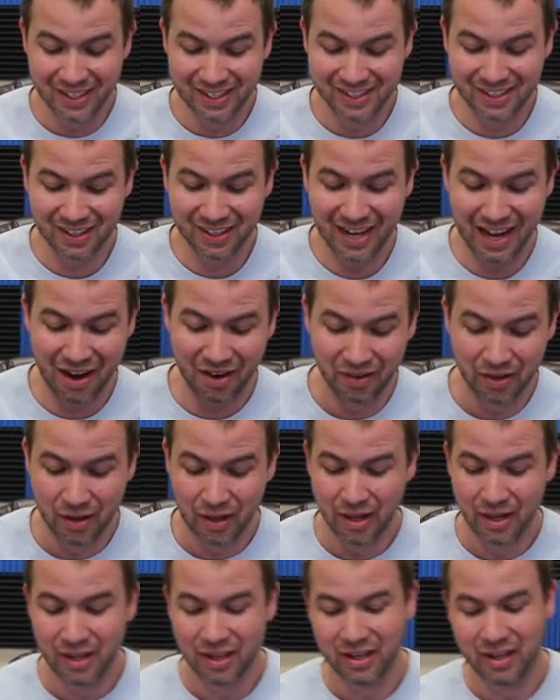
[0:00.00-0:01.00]
you took it out.
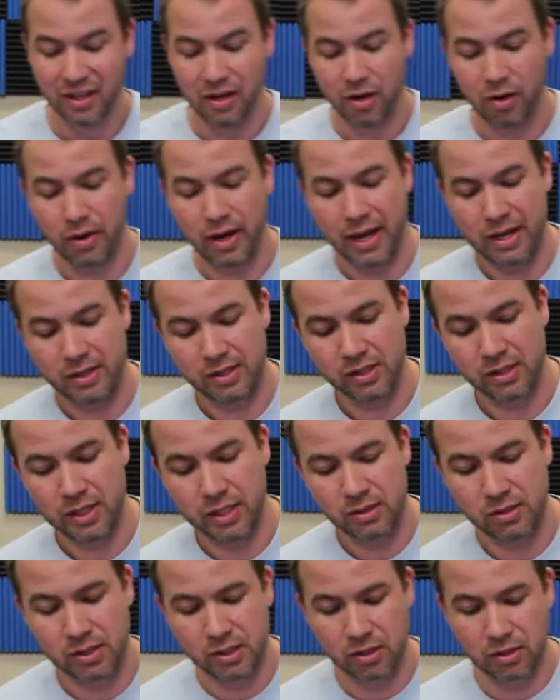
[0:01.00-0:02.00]
Okay, so
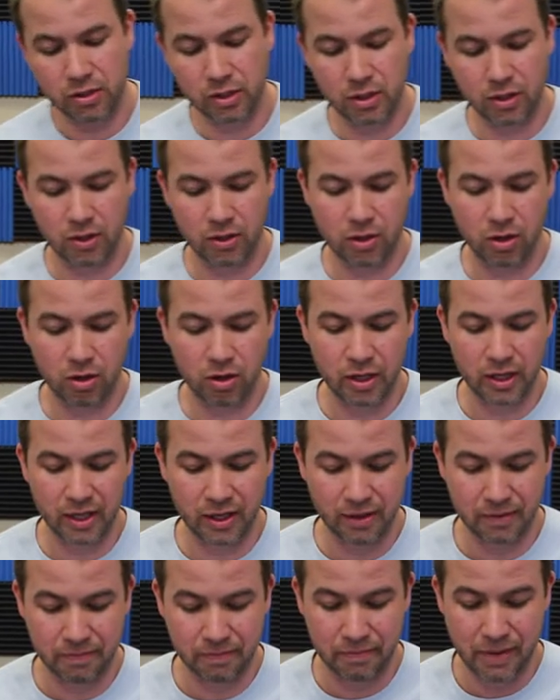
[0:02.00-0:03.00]
this is a good
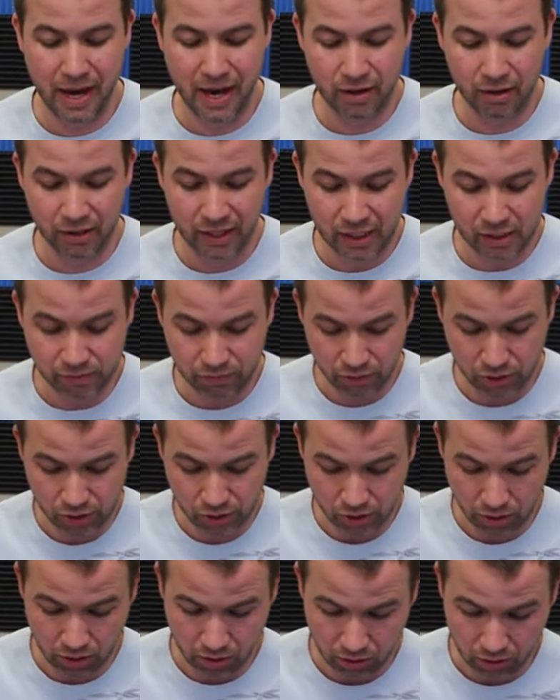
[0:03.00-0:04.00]
learning battle, that's for
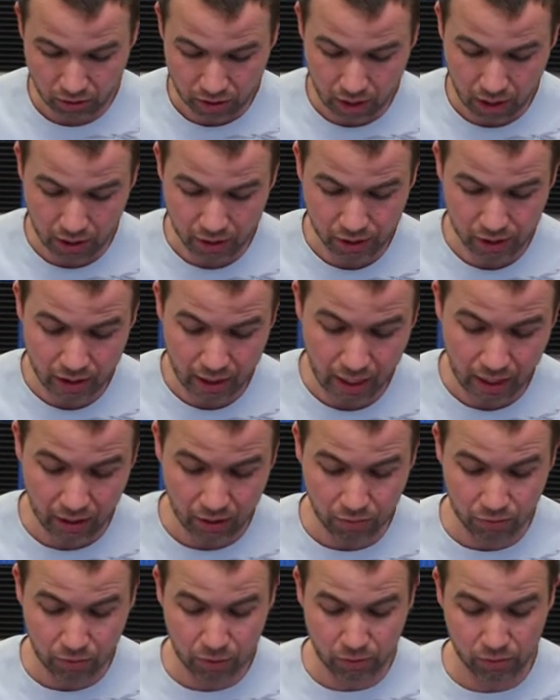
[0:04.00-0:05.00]
sure. Gosh dang,
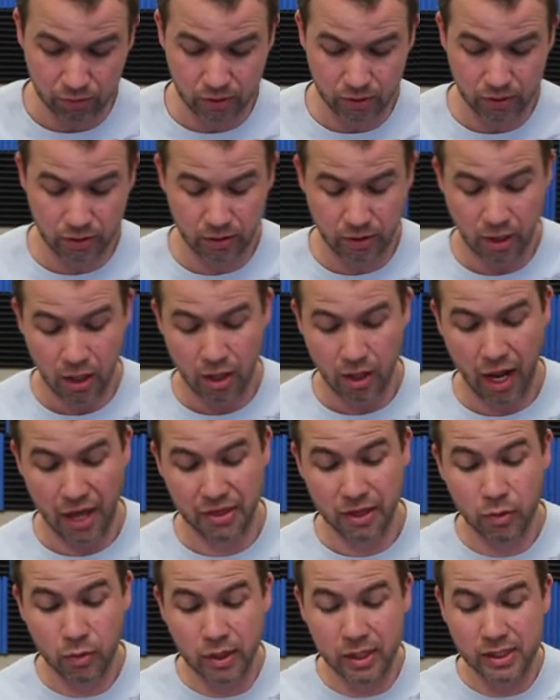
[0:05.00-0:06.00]
little... I
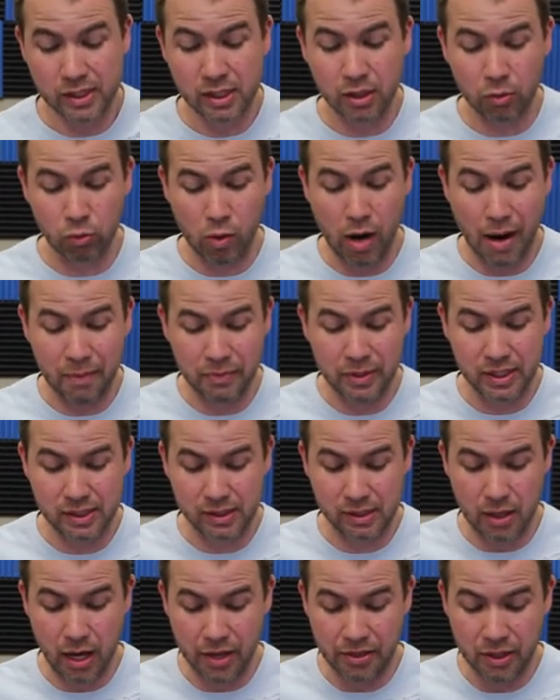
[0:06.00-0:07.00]
think we can still wrap
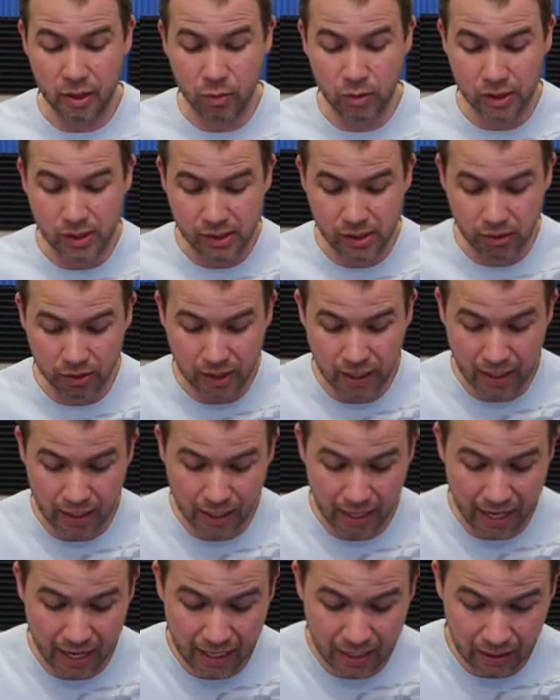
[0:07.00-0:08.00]
this... I think we can still
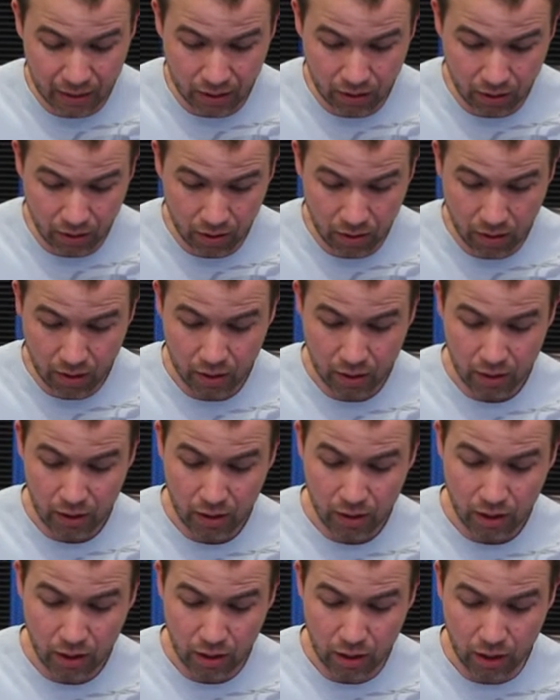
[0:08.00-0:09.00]
get ahead here.
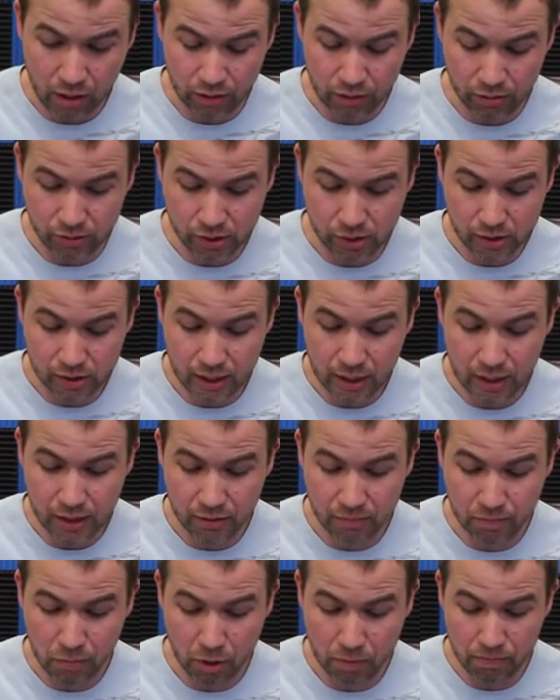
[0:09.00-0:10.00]
Ah, oh, those
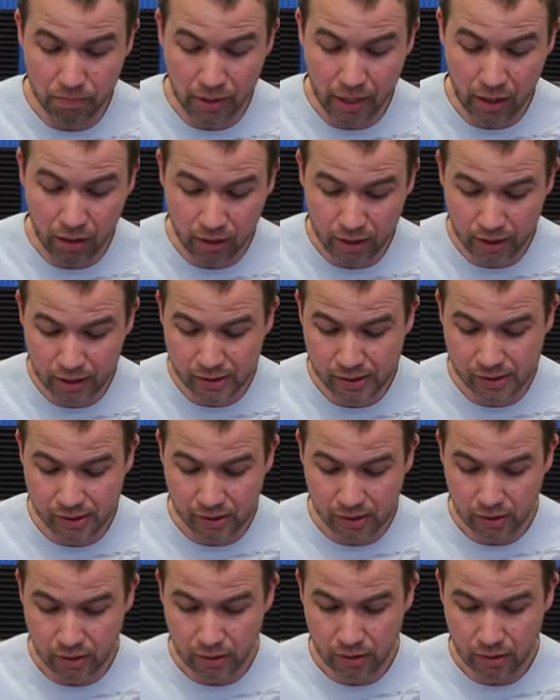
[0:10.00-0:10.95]
stinking barbarians.